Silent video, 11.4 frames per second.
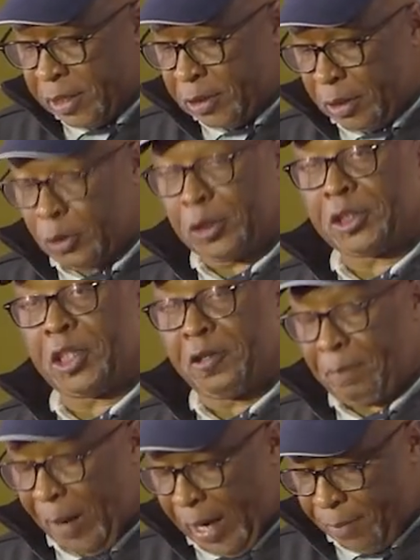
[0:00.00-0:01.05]
dissolution
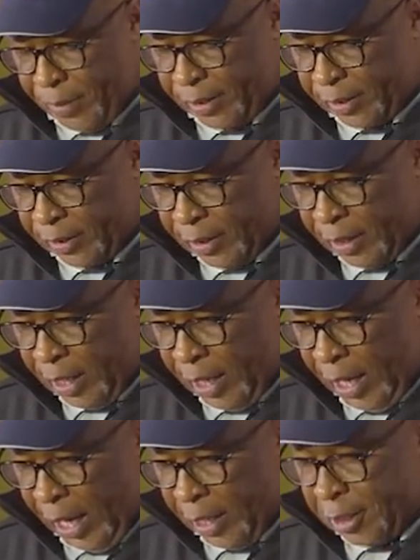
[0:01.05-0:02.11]
of Parliament
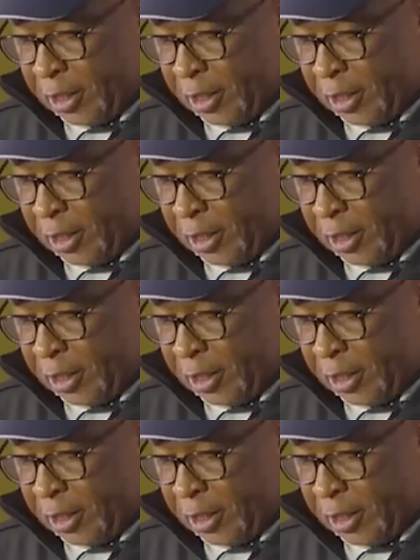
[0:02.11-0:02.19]
and